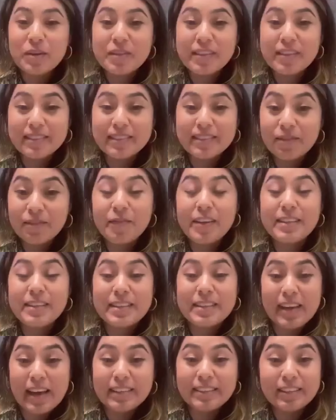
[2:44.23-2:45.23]
what? That's a
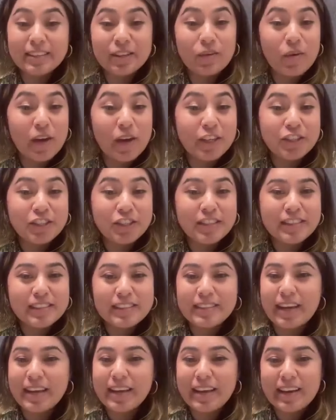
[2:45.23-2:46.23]
fantastic question
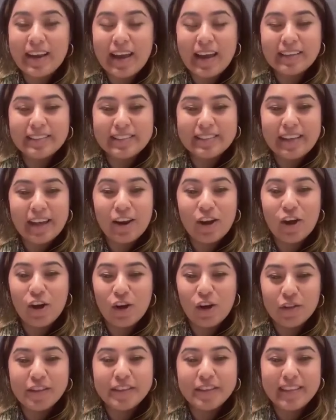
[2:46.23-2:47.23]
because I get asked that
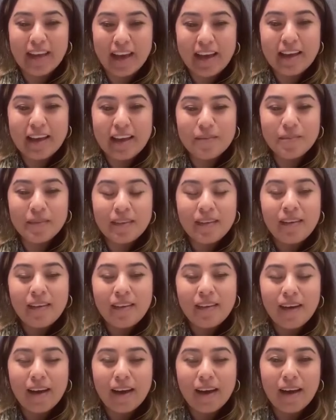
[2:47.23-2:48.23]
all the time.
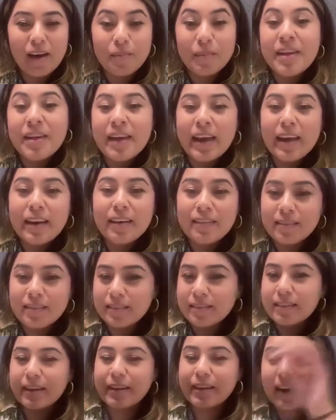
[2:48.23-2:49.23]
And
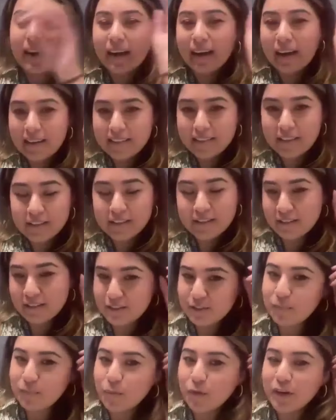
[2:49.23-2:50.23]
I think this
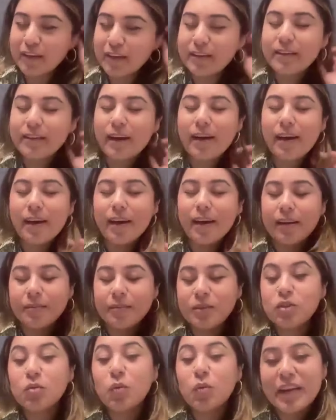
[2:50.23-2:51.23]
is a point.
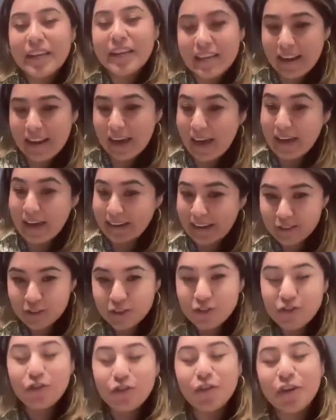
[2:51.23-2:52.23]
29. I
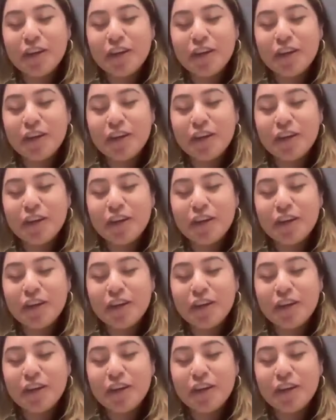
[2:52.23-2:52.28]
turned